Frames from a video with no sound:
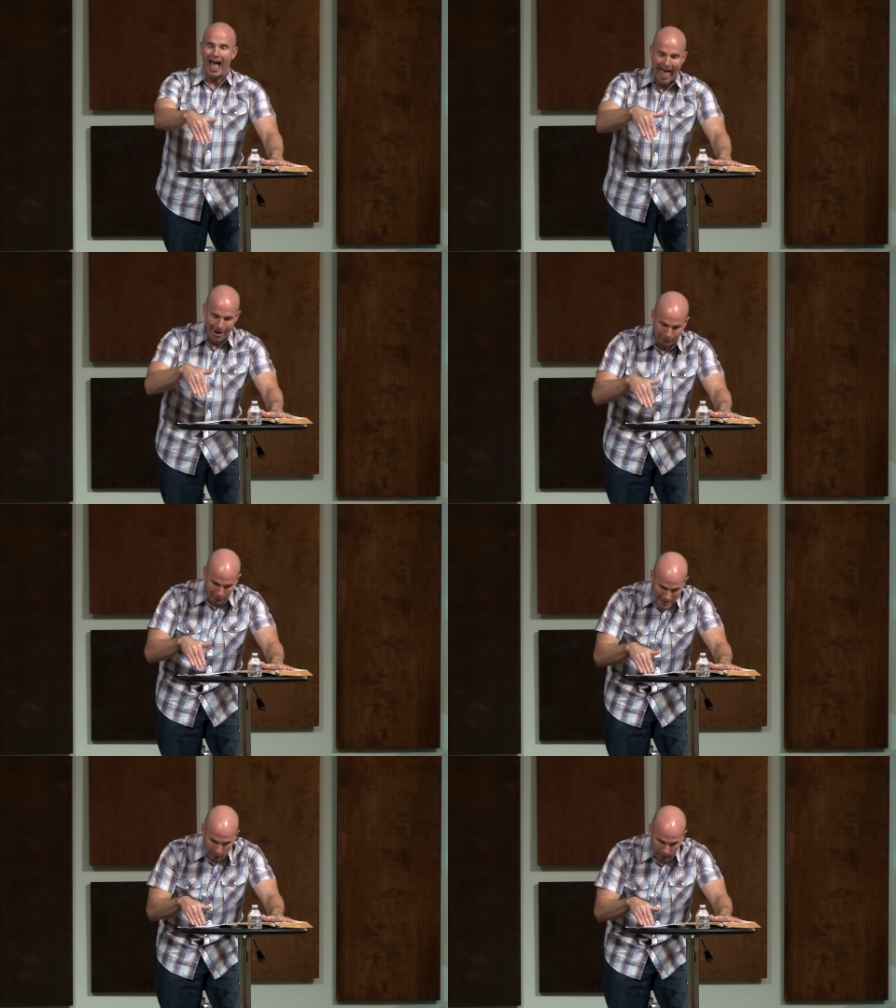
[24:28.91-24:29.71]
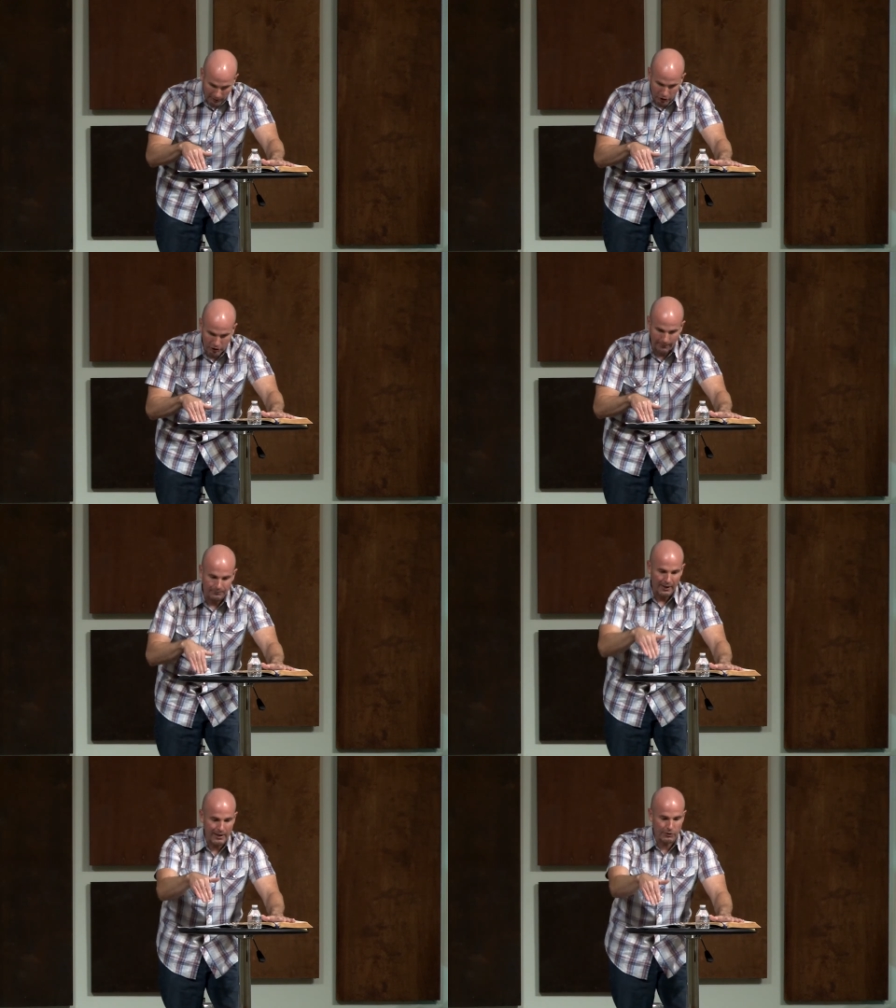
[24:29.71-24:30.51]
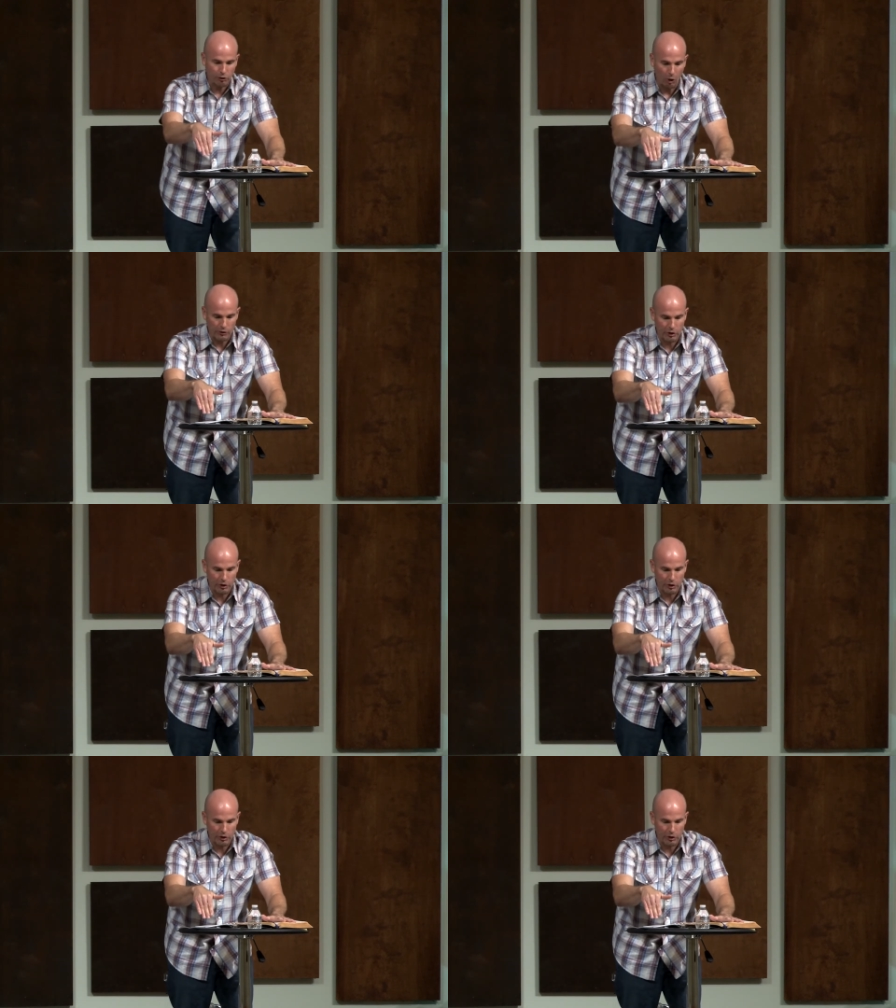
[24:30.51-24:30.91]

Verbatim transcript: Every Christian is called